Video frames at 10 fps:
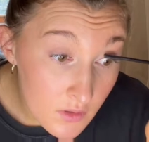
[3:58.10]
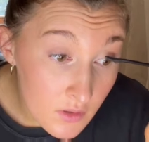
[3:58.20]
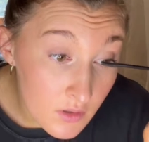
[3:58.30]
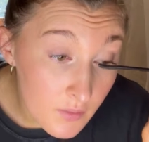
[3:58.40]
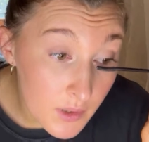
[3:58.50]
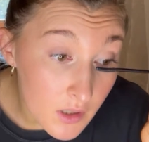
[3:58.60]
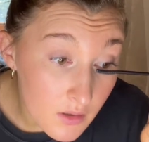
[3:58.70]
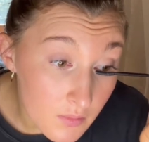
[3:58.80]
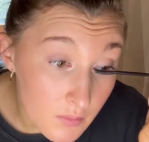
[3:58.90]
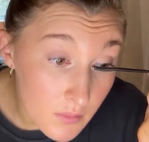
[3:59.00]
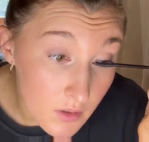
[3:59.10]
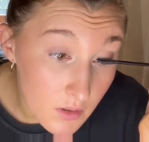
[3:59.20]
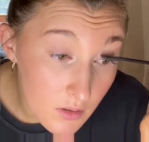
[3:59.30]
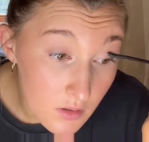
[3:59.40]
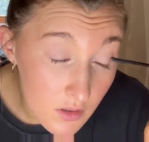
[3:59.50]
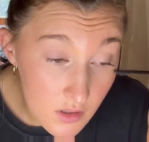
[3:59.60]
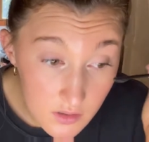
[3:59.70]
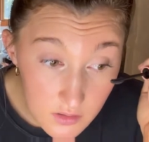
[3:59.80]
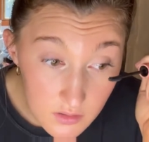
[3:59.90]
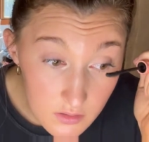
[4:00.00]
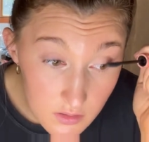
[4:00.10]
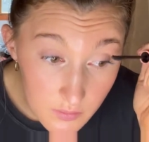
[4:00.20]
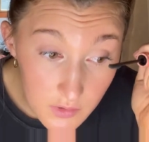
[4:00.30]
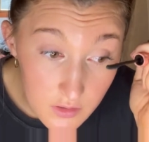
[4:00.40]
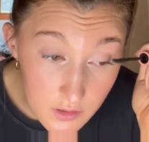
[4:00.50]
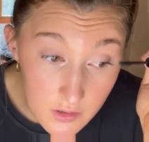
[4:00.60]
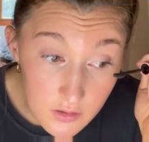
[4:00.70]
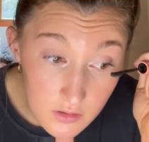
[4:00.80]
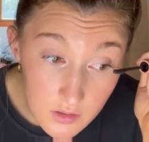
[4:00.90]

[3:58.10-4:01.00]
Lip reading: to pick up some of their